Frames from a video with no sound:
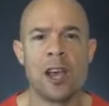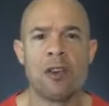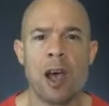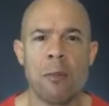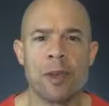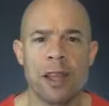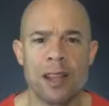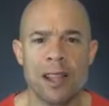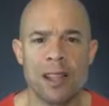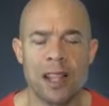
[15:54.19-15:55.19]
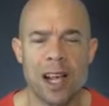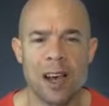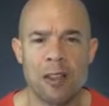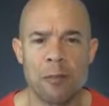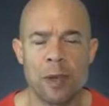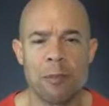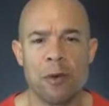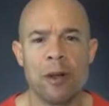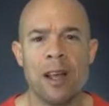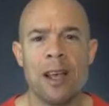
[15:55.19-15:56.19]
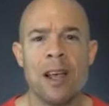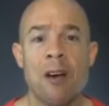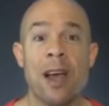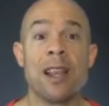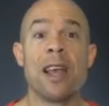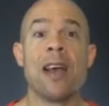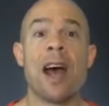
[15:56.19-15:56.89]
You're helping a lot of other people, right?